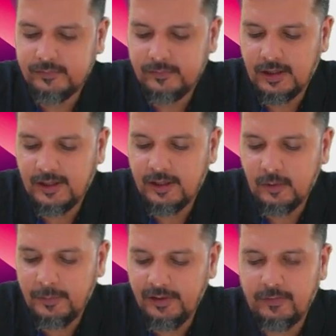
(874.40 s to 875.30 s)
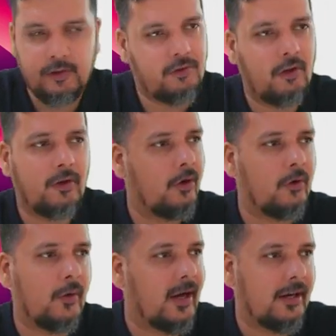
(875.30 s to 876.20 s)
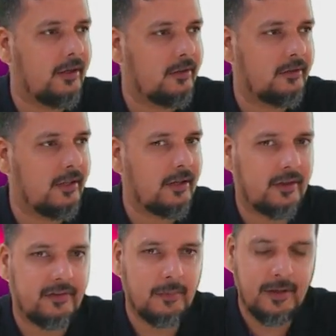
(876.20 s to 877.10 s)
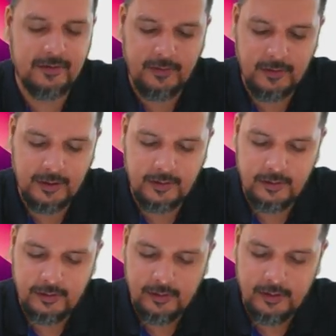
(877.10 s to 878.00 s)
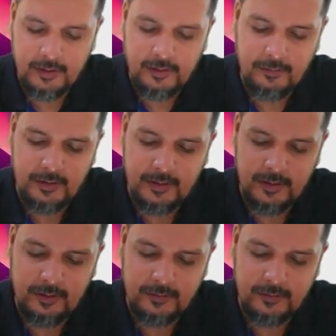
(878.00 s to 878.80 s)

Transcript: 100 rupees for sure you are going to add it, that the customer is giving it. Whether